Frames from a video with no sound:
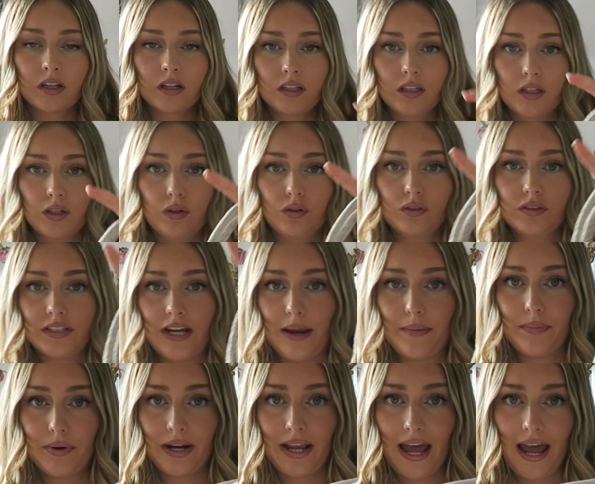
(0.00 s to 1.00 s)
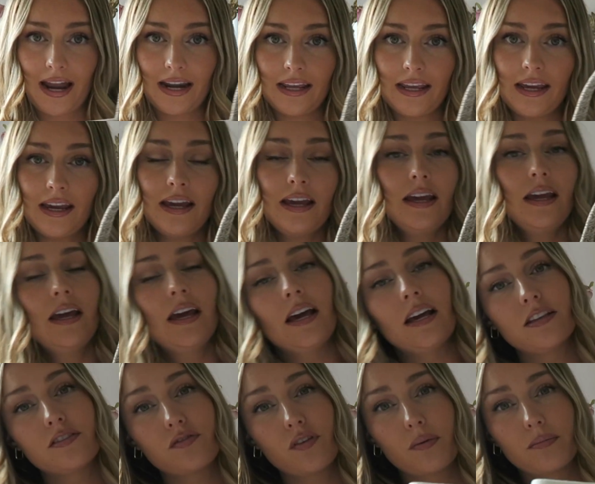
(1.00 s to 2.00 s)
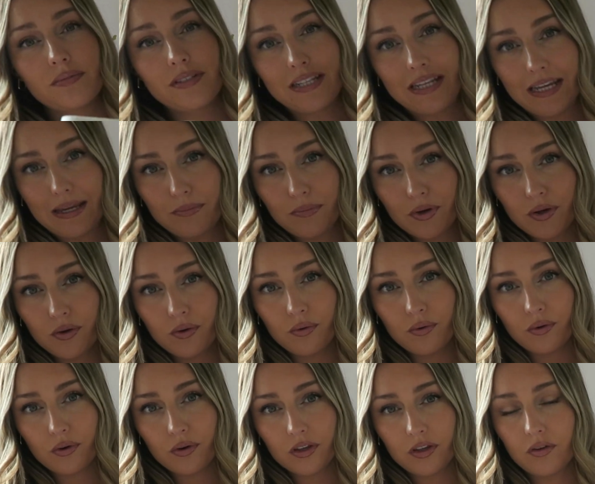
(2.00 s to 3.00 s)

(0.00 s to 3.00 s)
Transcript: little diaper caddy is from Temu.